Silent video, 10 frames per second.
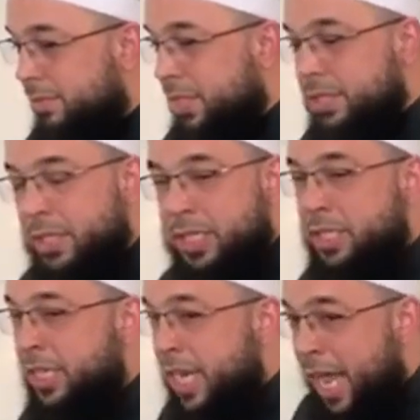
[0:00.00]
These,
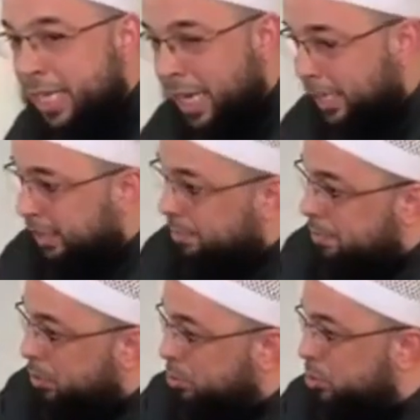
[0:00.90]
these are not like the
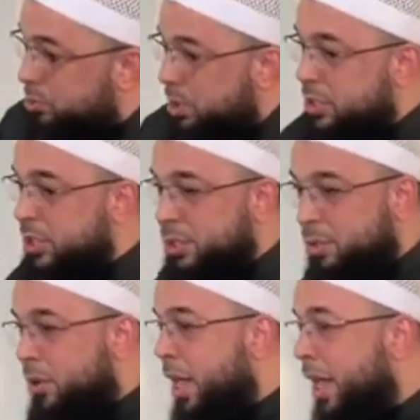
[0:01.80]
middle surahs in the
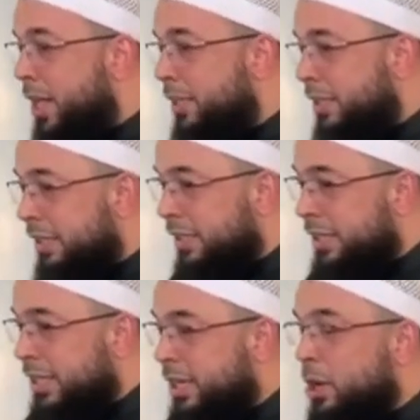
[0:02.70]
Quran.
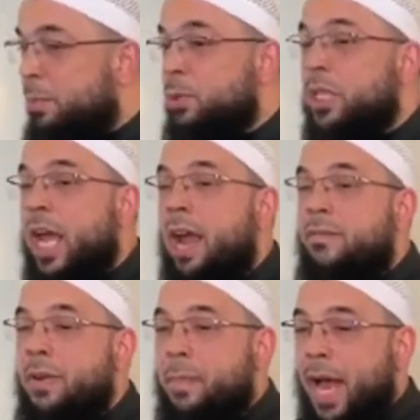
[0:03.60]
Almost
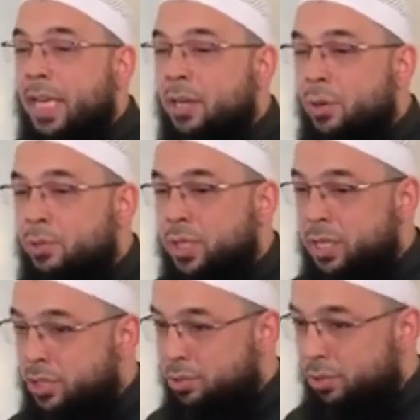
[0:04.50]
everybody knows
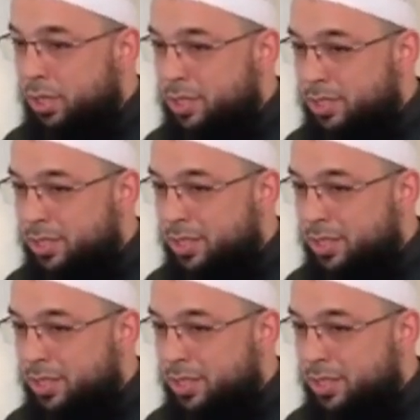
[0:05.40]
these surahs.